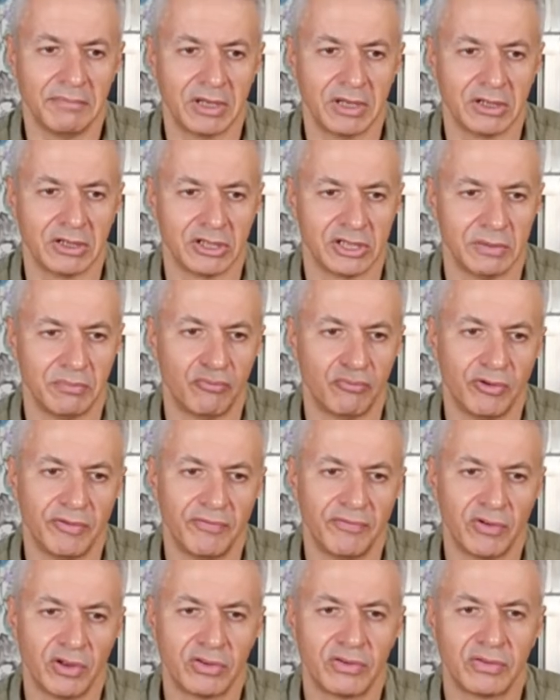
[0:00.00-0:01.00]
she
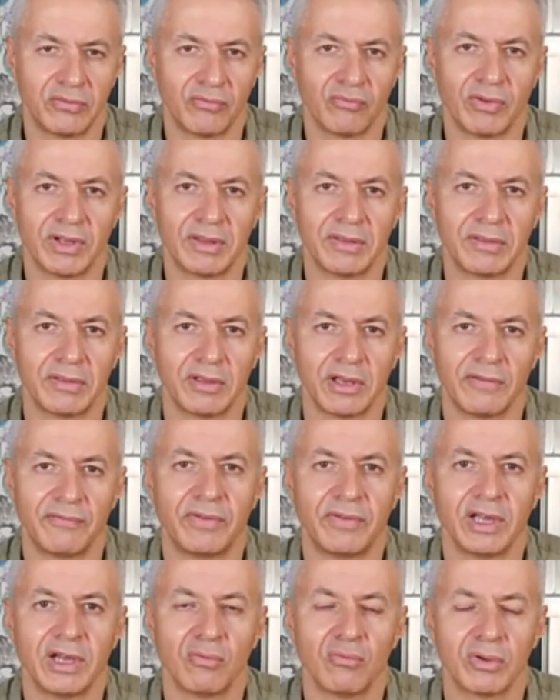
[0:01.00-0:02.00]
preferred when the
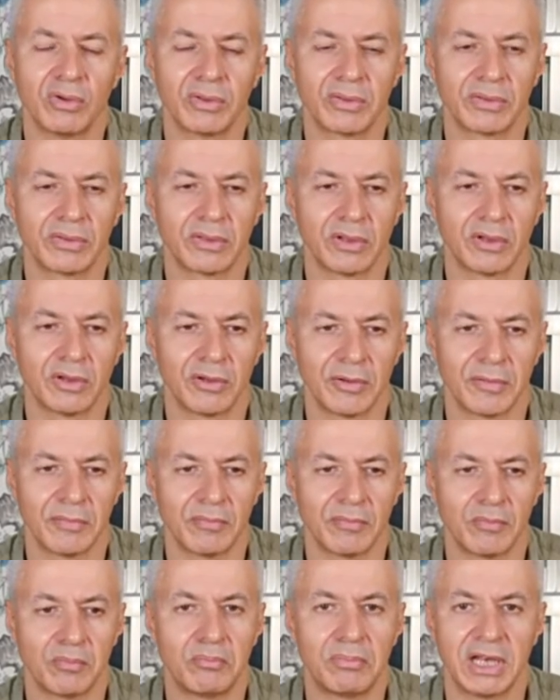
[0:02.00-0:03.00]
affair was
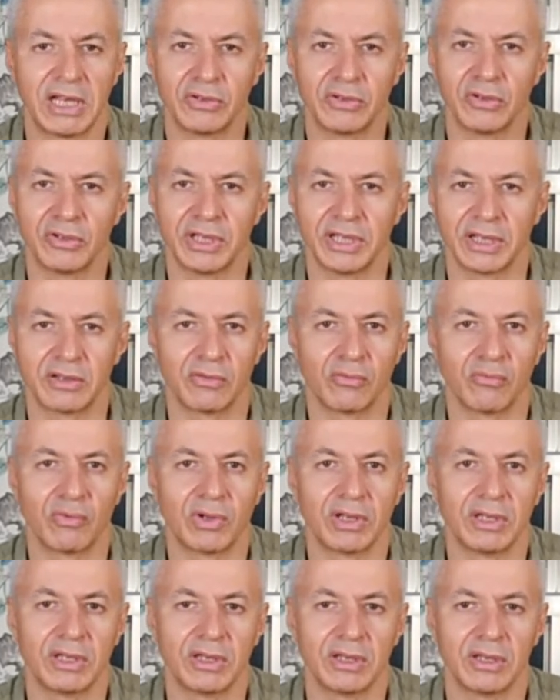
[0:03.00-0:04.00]
platonic,
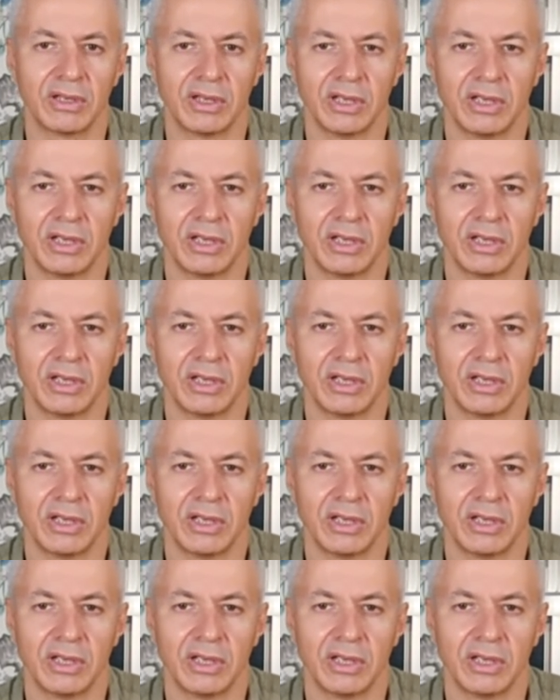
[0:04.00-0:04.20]
when